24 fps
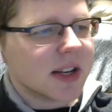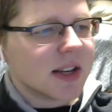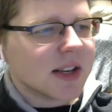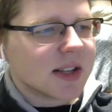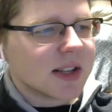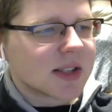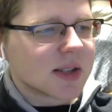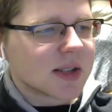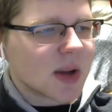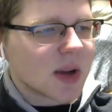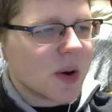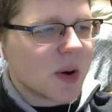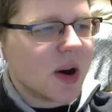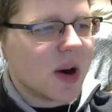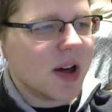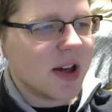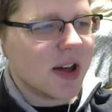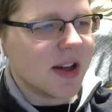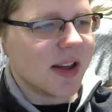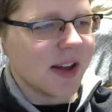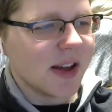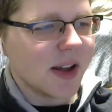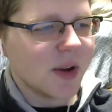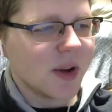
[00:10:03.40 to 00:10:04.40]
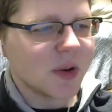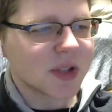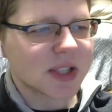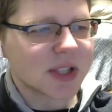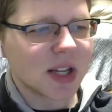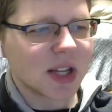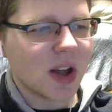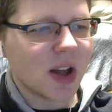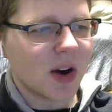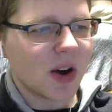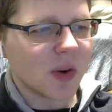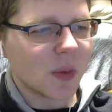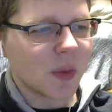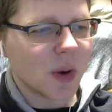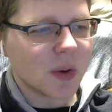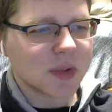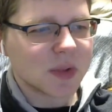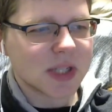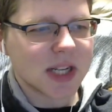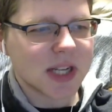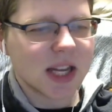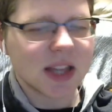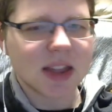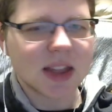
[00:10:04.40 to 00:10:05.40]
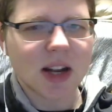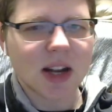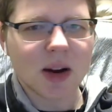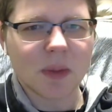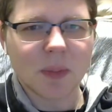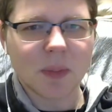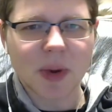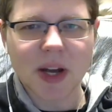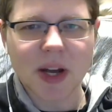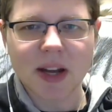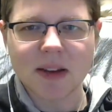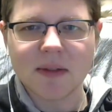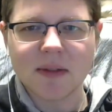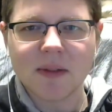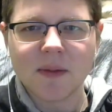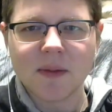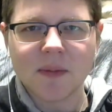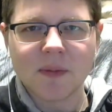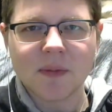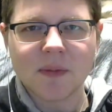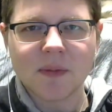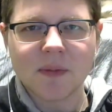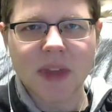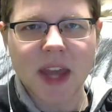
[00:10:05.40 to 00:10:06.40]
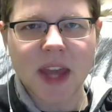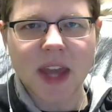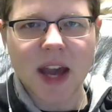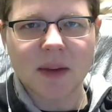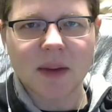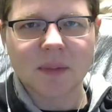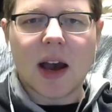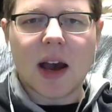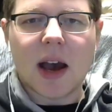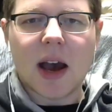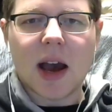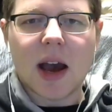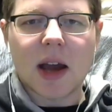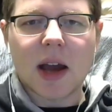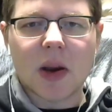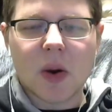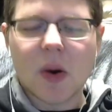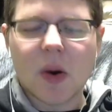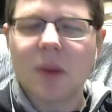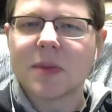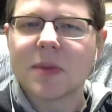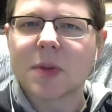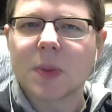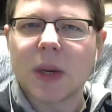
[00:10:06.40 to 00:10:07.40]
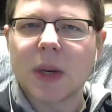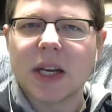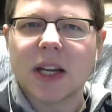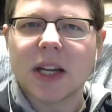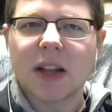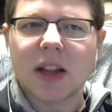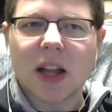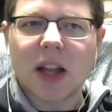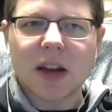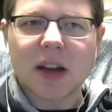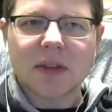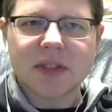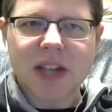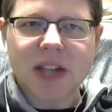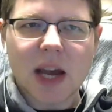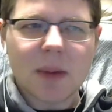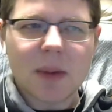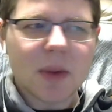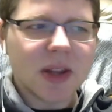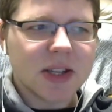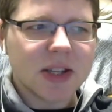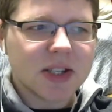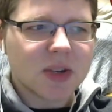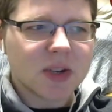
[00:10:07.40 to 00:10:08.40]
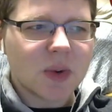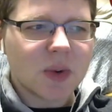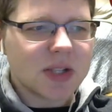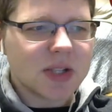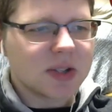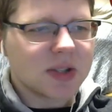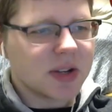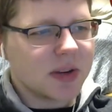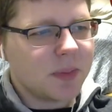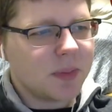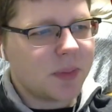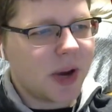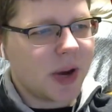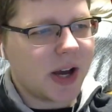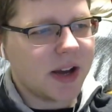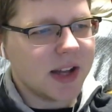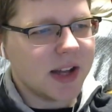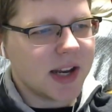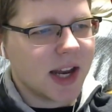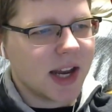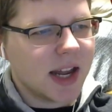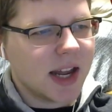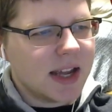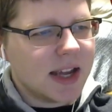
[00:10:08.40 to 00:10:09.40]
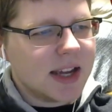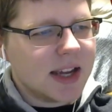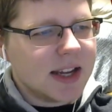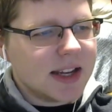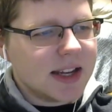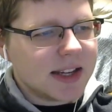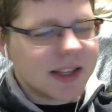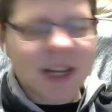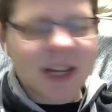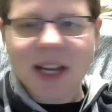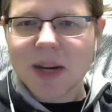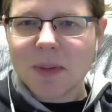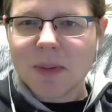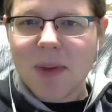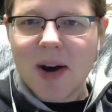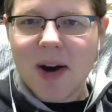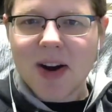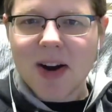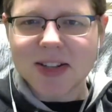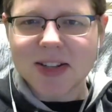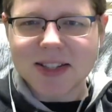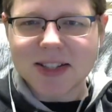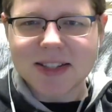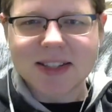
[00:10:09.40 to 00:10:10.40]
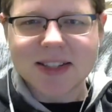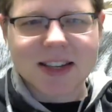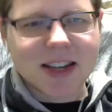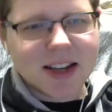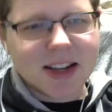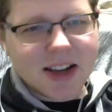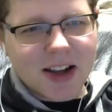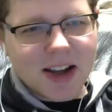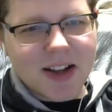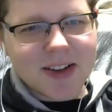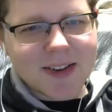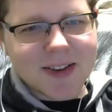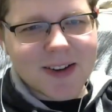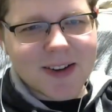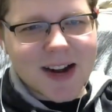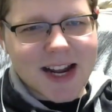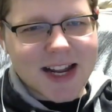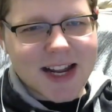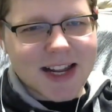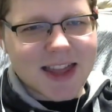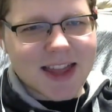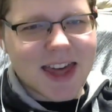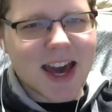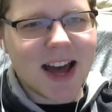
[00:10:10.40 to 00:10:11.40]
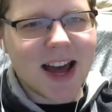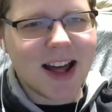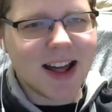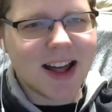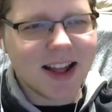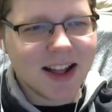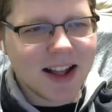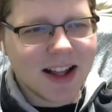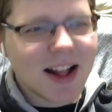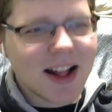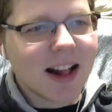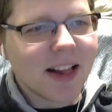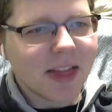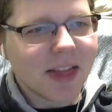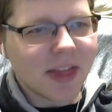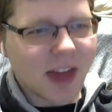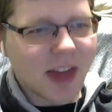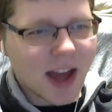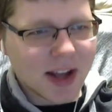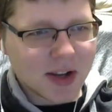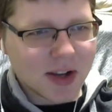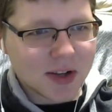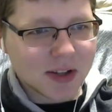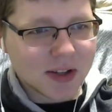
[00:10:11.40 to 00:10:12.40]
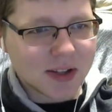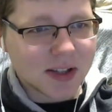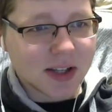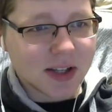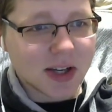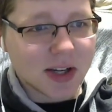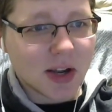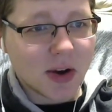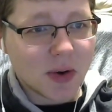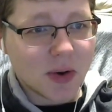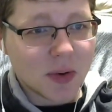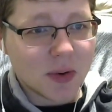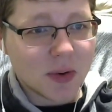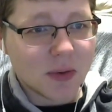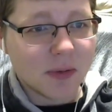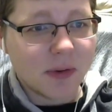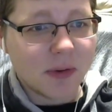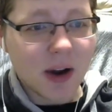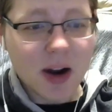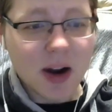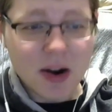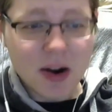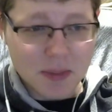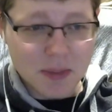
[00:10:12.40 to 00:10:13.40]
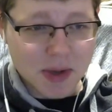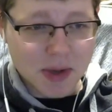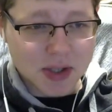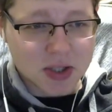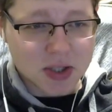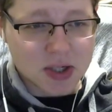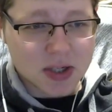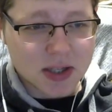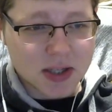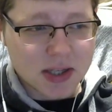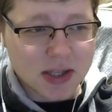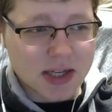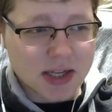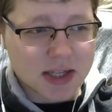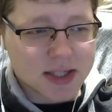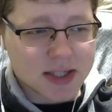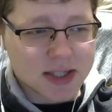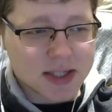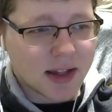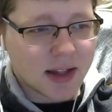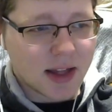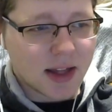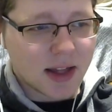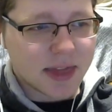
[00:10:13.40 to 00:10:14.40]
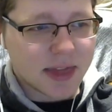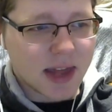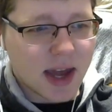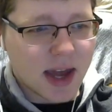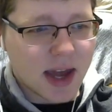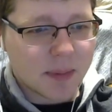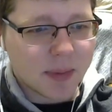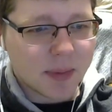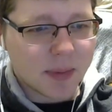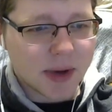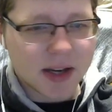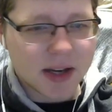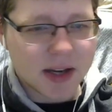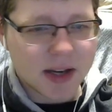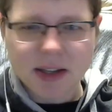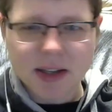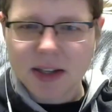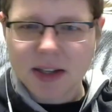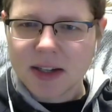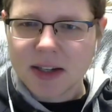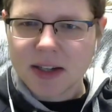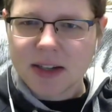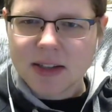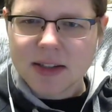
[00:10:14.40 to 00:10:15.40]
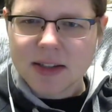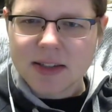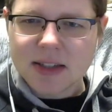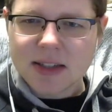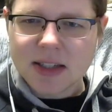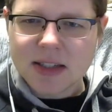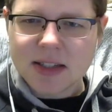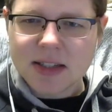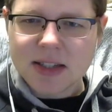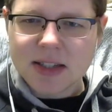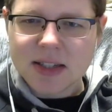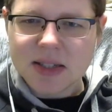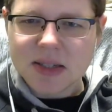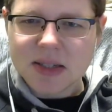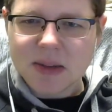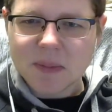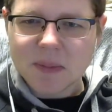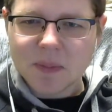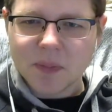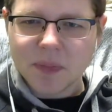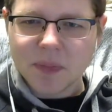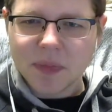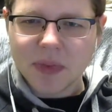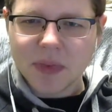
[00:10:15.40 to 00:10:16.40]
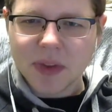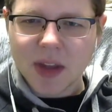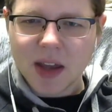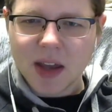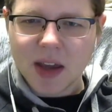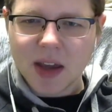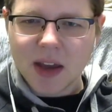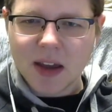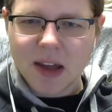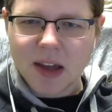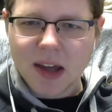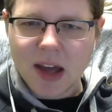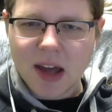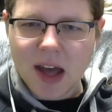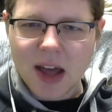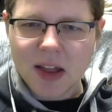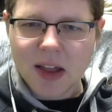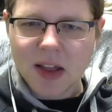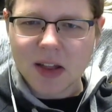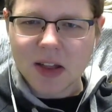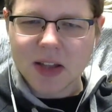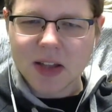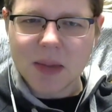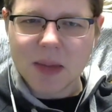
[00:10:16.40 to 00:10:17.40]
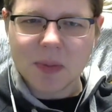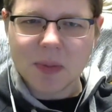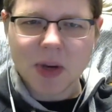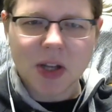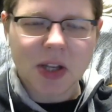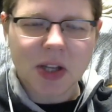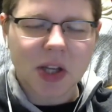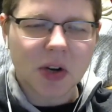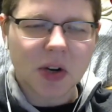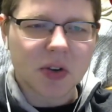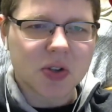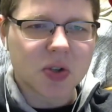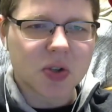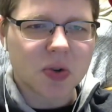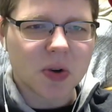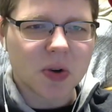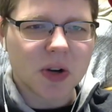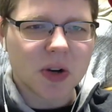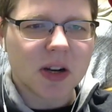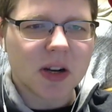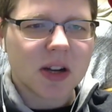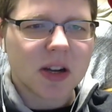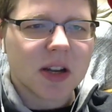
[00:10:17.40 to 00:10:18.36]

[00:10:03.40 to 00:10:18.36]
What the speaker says: So it was a long road to get there, but yeah, I know I'm spending a lot of time on this question, but Kingdom Hearts, alright. I could go very much into detail on that, but since I'll keep it a little short.